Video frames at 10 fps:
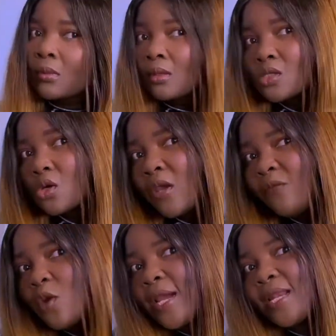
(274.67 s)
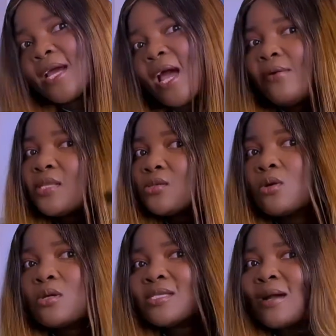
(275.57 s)
So if you are in a hurry to
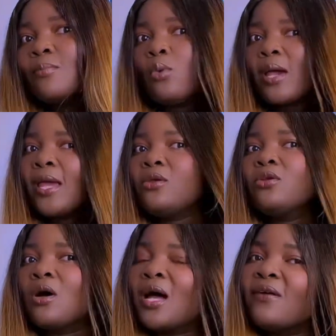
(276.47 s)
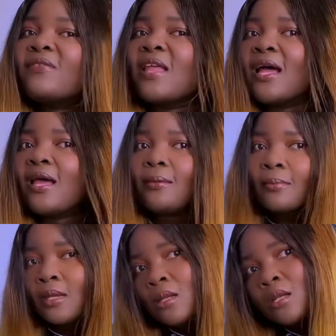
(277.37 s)
go somewhere, you don't have time